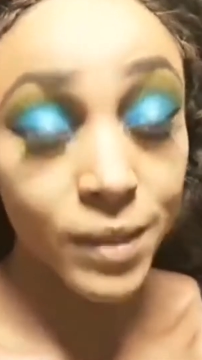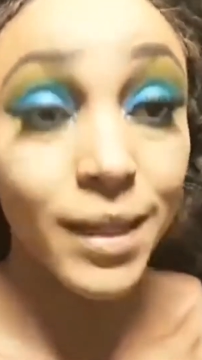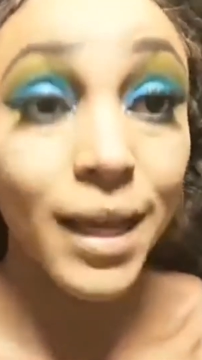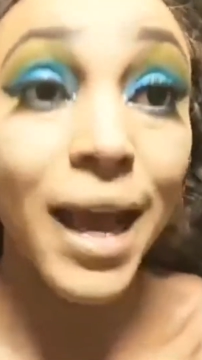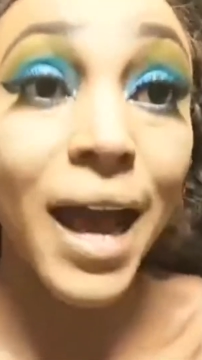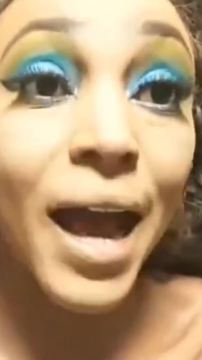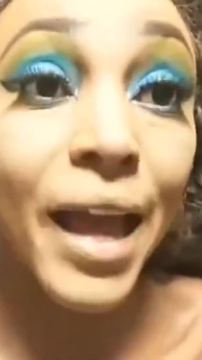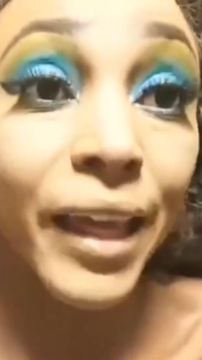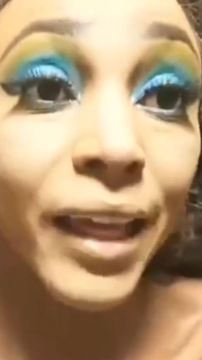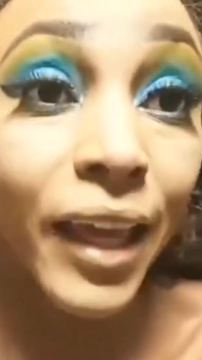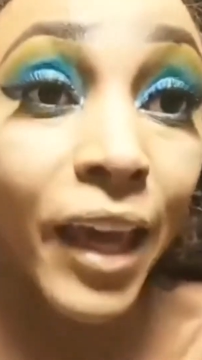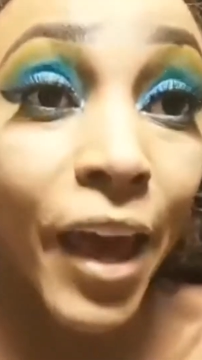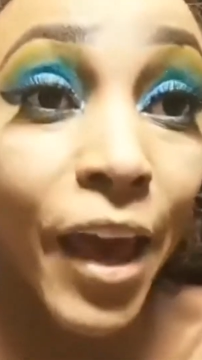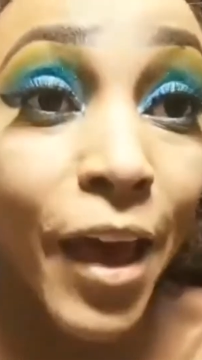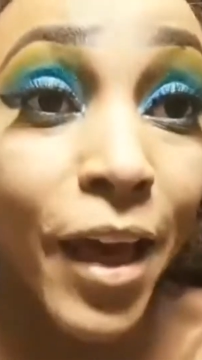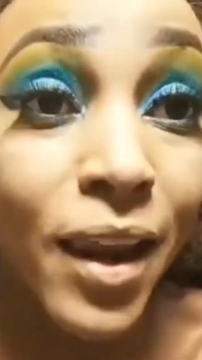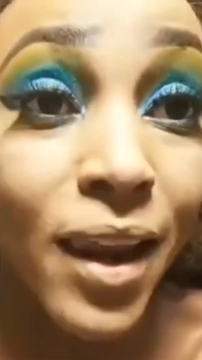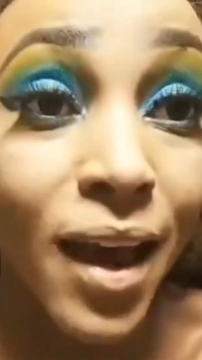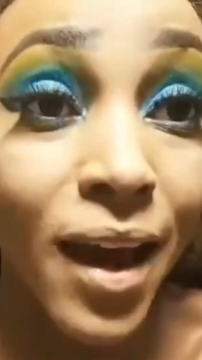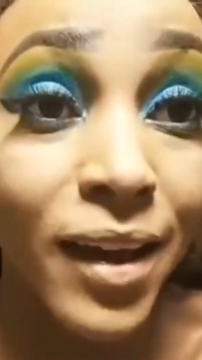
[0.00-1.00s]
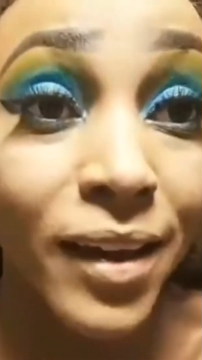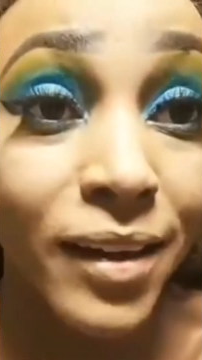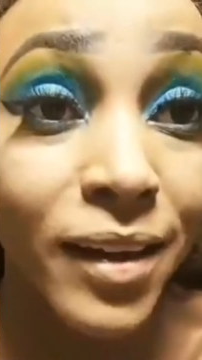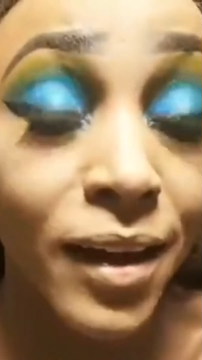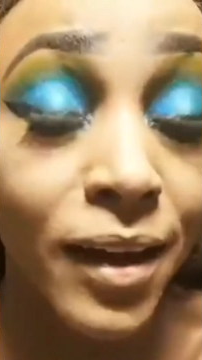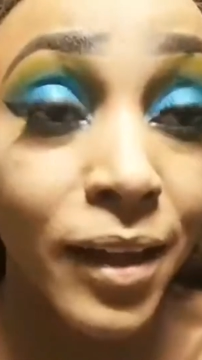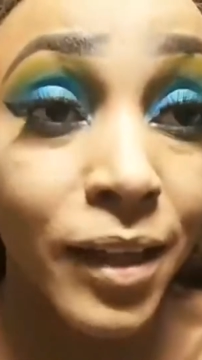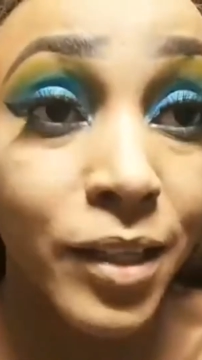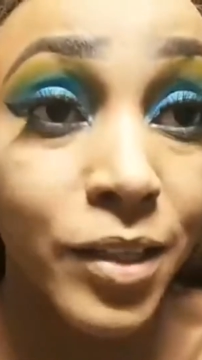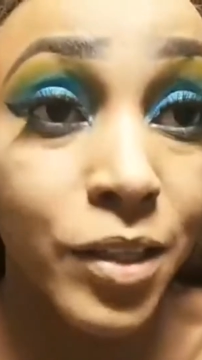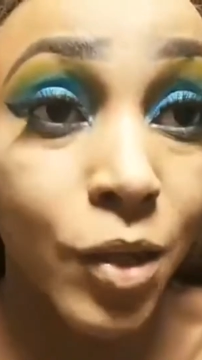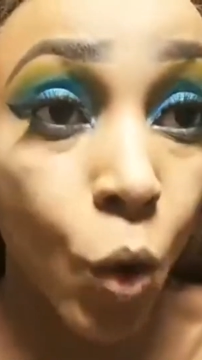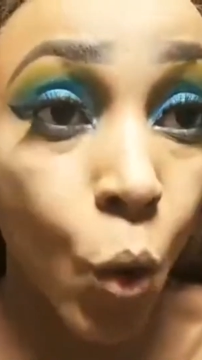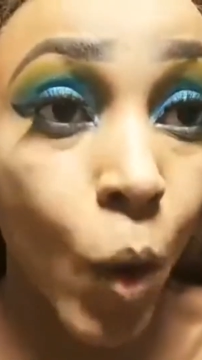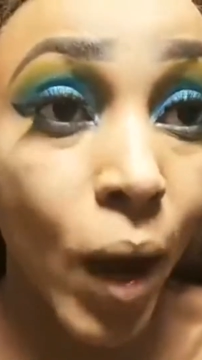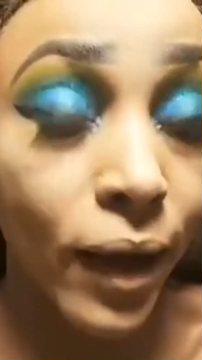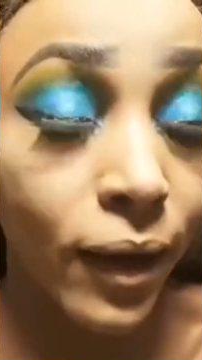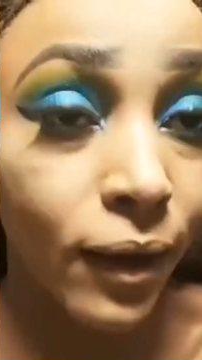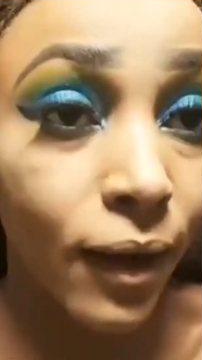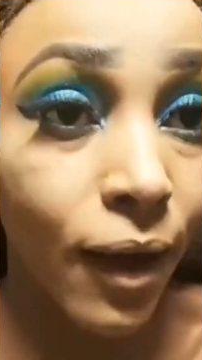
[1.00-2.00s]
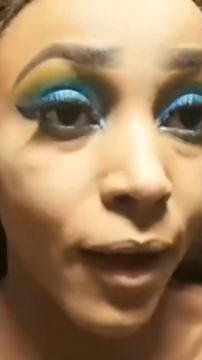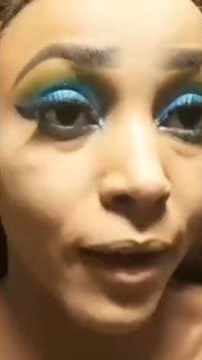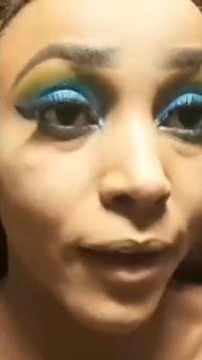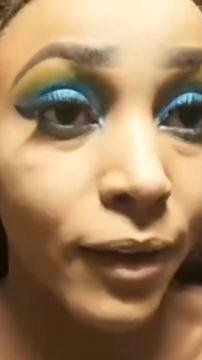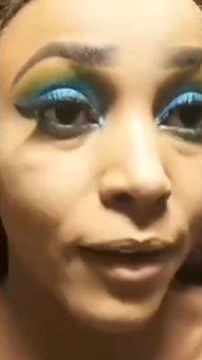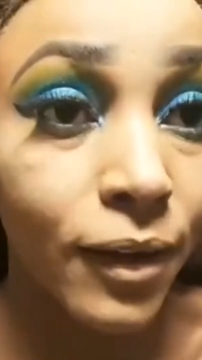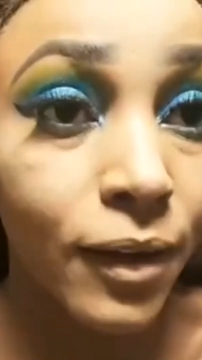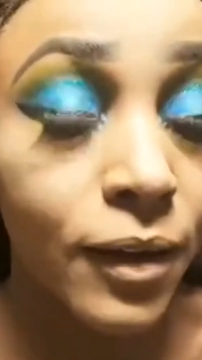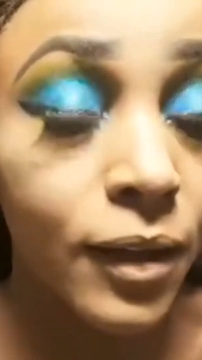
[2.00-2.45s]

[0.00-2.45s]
eye care liner. It's a white liner.